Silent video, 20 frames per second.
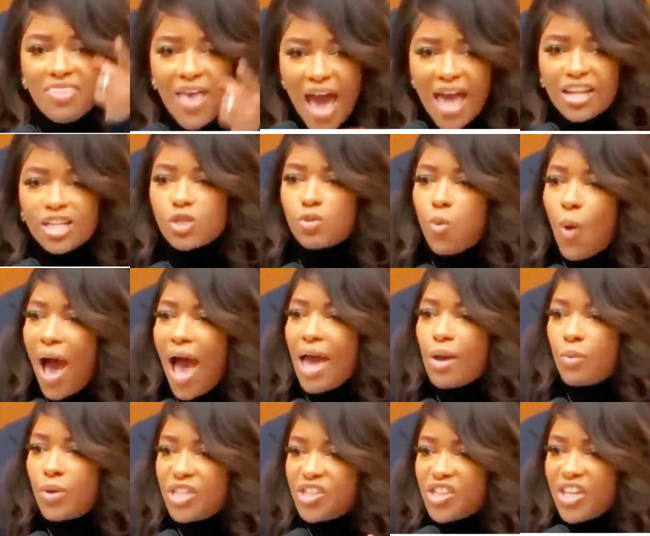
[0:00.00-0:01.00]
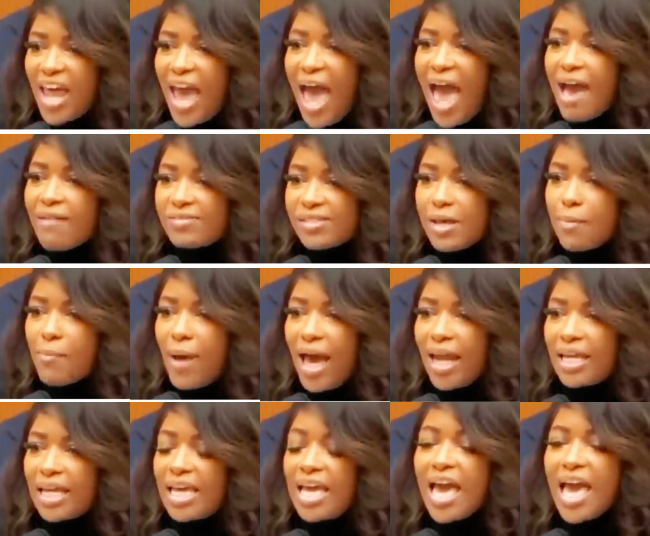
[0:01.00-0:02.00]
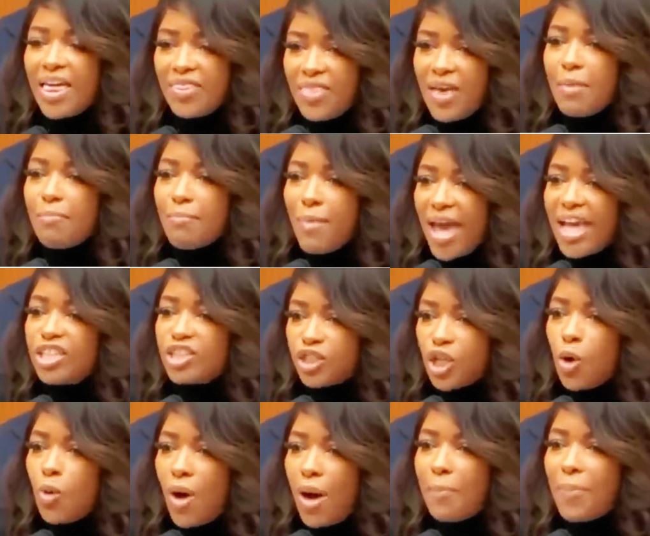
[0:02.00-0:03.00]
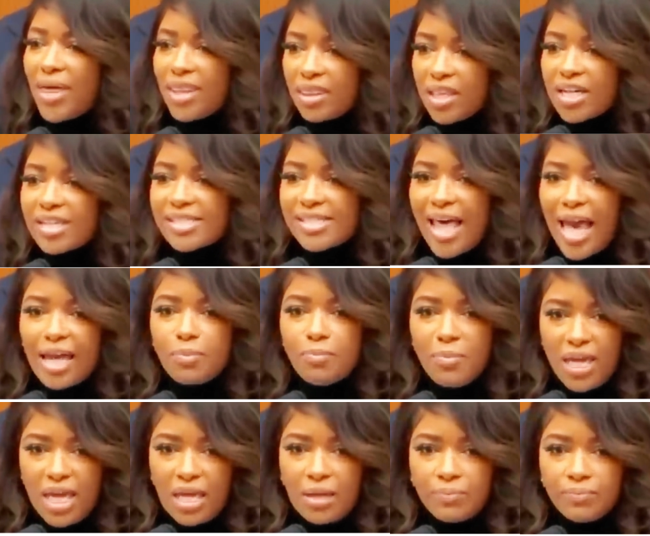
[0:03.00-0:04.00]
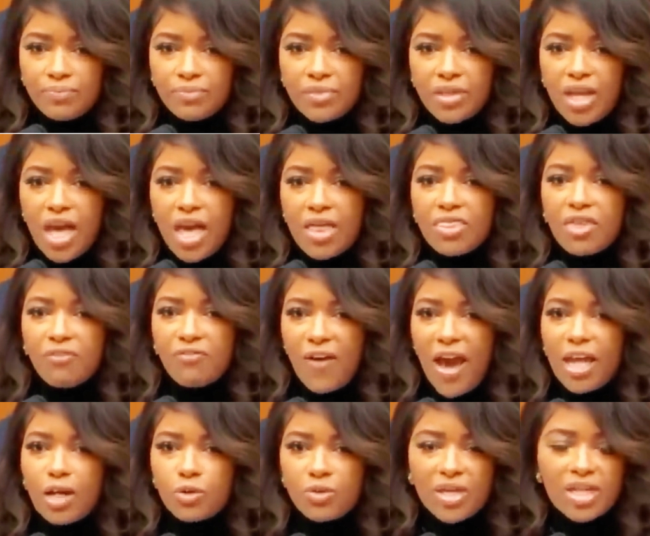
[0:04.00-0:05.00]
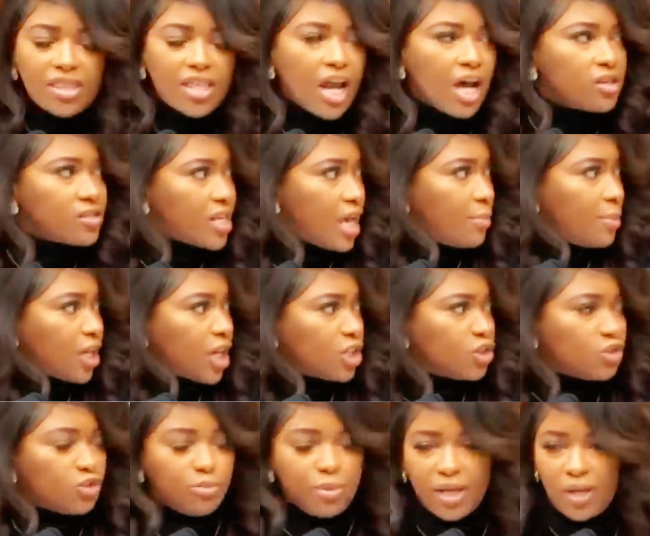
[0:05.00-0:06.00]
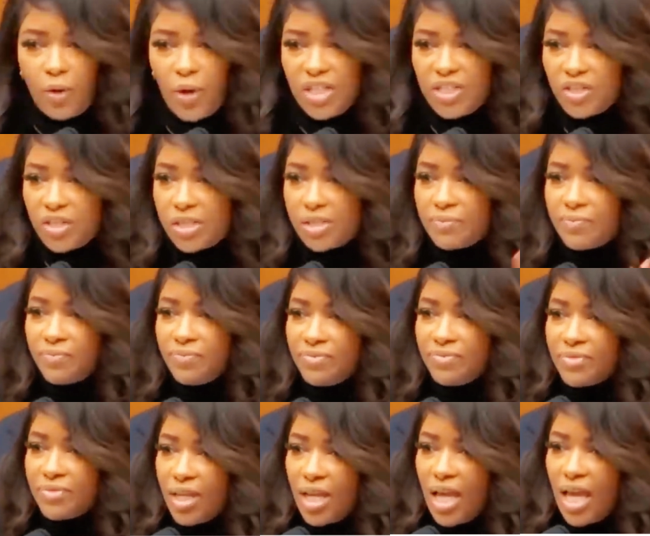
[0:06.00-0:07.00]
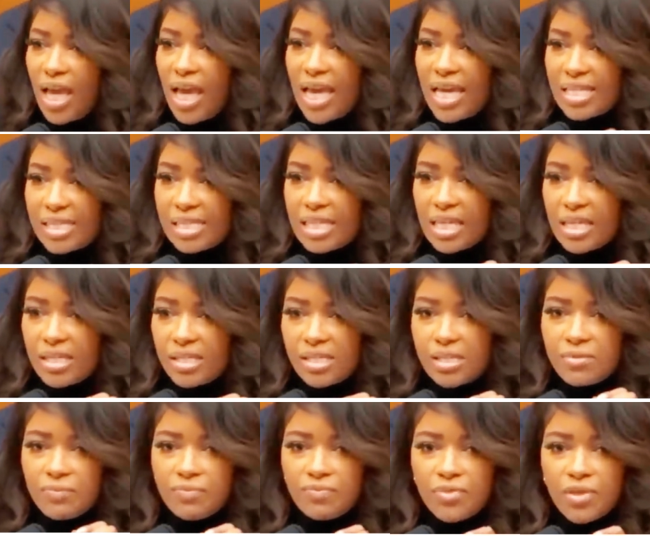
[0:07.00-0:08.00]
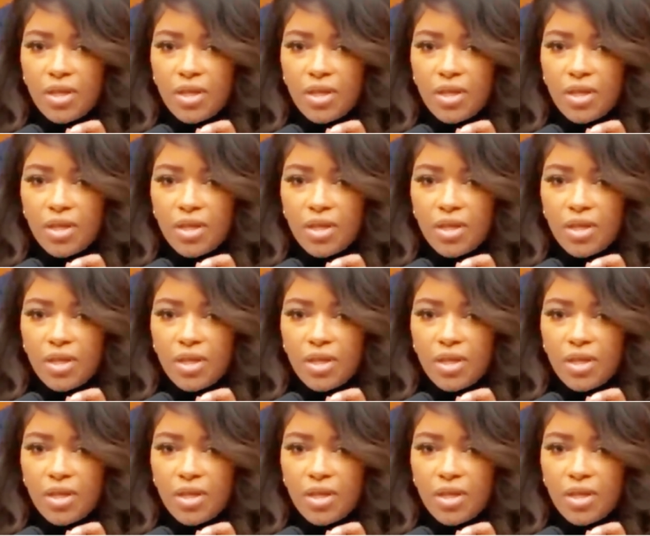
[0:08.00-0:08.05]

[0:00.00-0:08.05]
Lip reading: That is why we should have somebody that may show up and looks like me. The final thing that I'll say, because you've been gracious, is this.